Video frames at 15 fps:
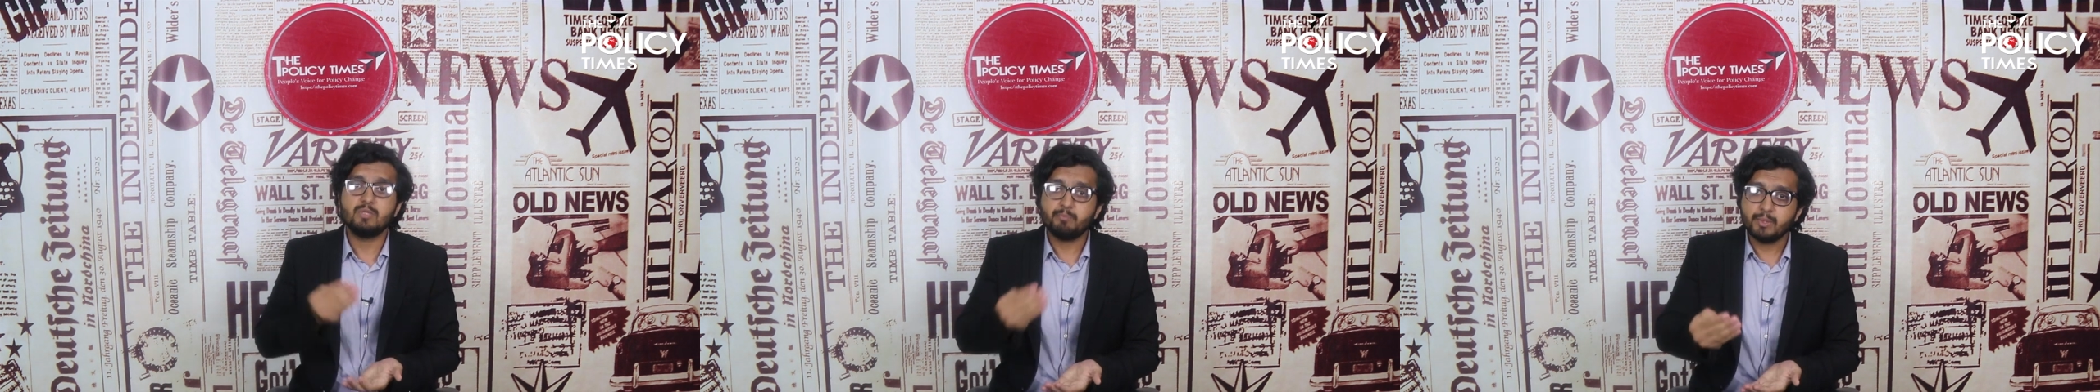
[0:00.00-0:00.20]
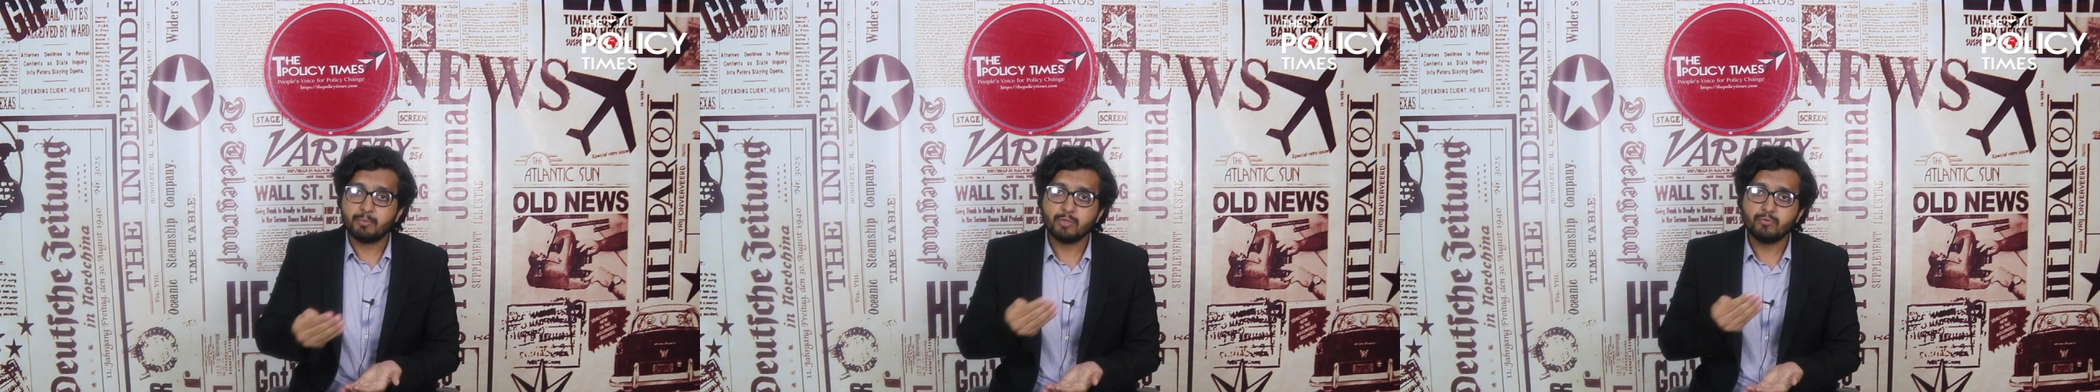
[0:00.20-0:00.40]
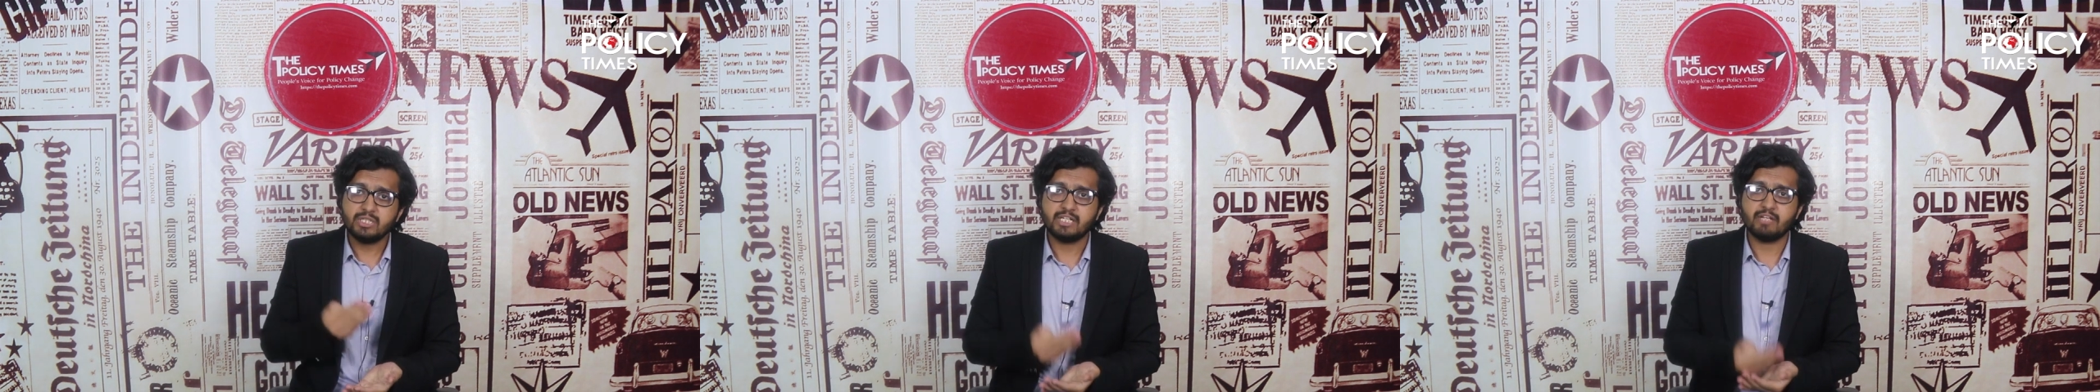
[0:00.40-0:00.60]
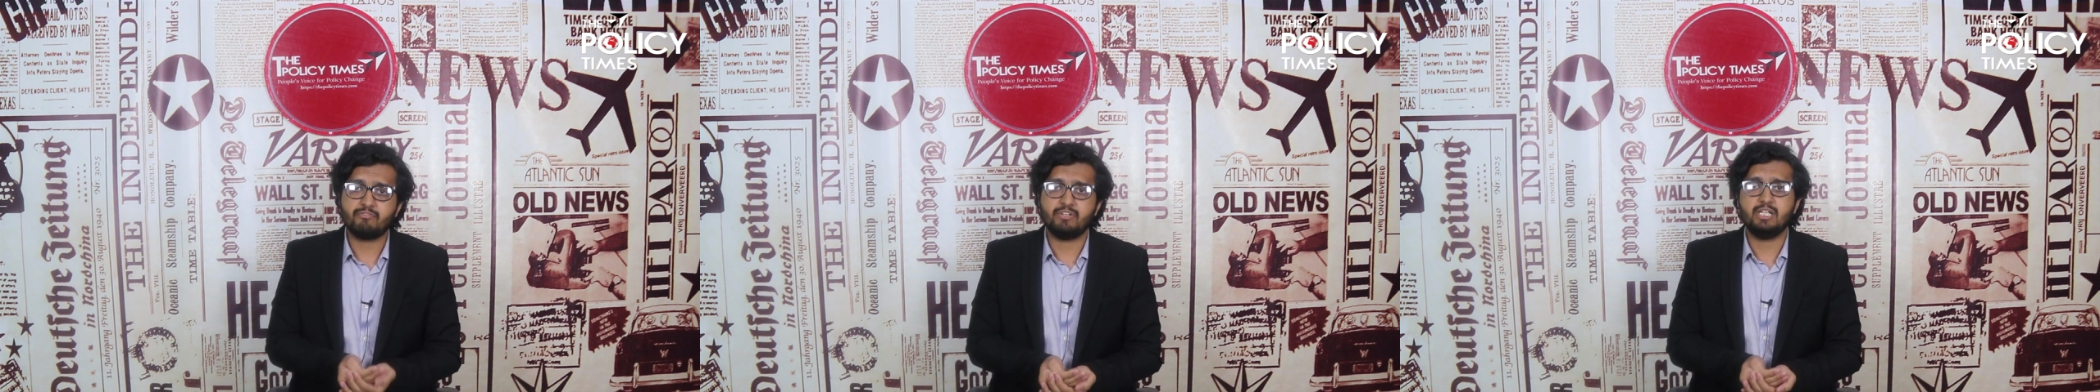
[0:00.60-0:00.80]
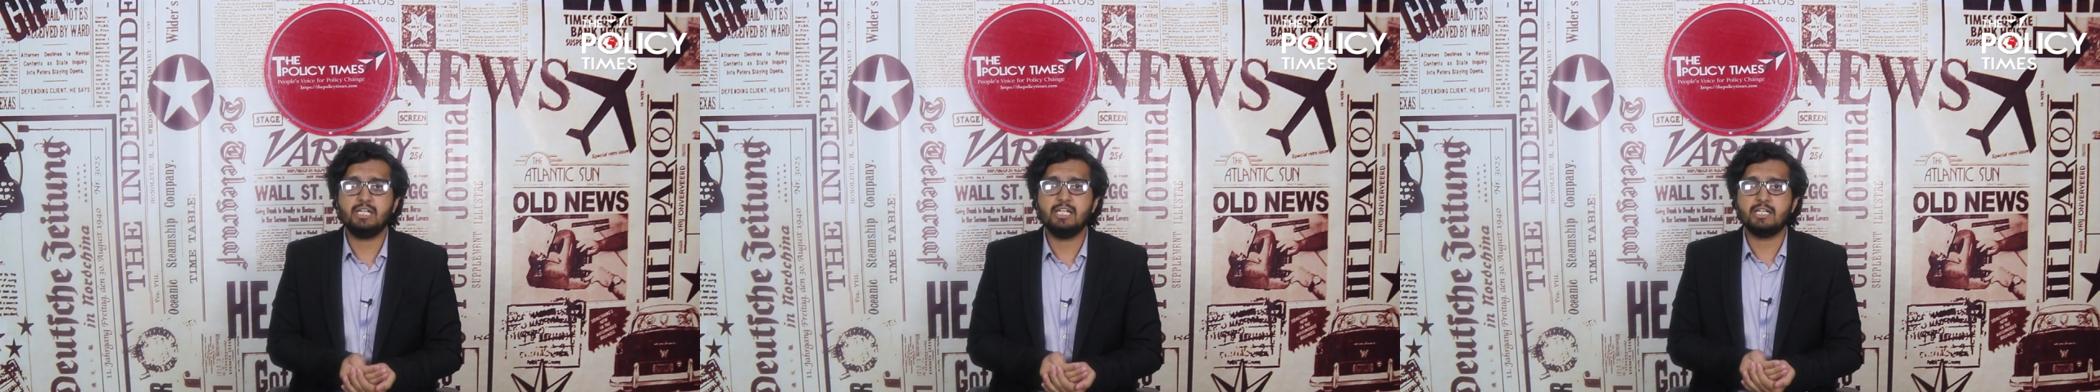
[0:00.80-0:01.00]
people will
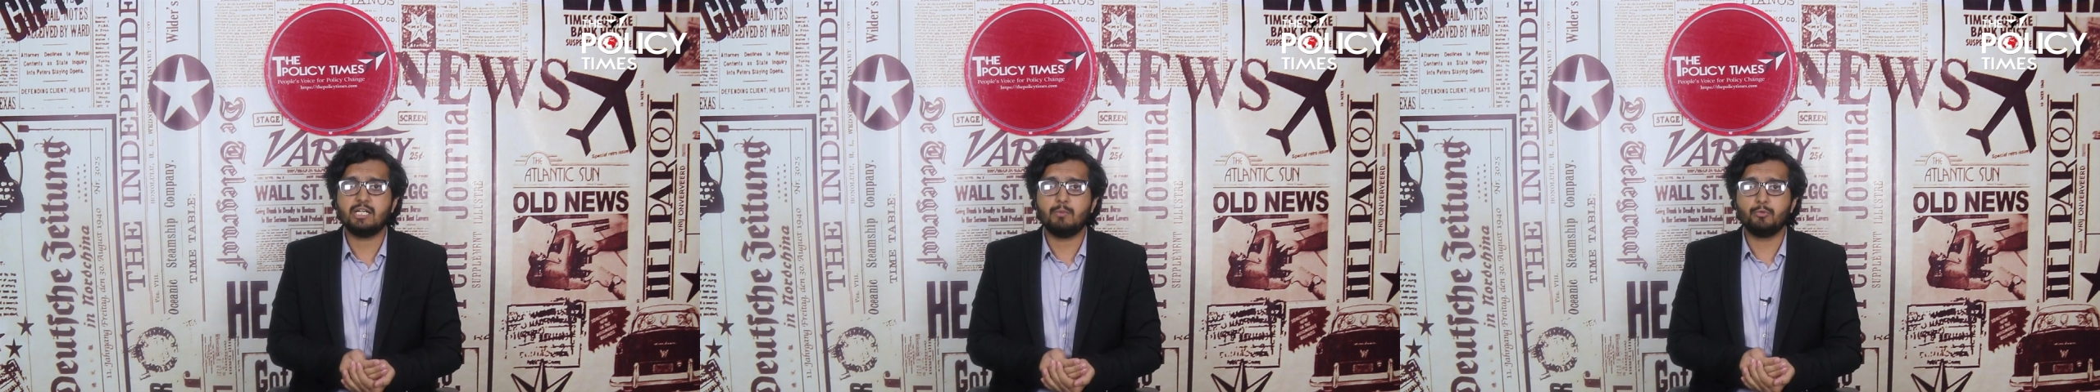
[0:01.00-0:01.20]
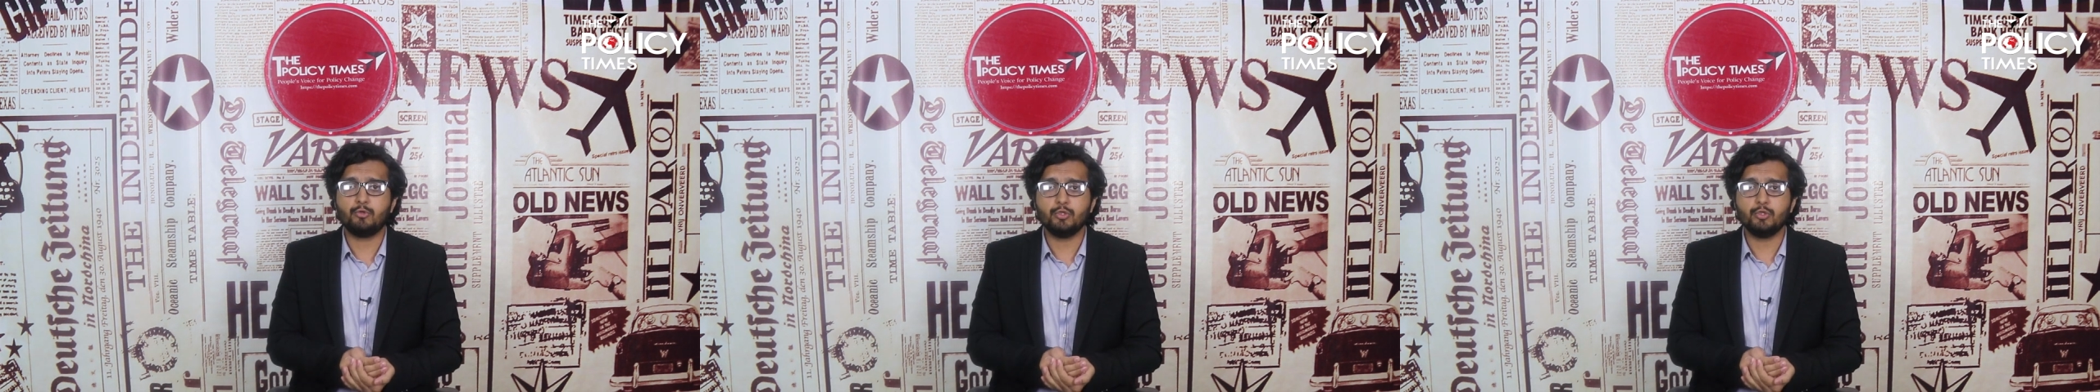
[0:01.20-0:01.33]
definitely come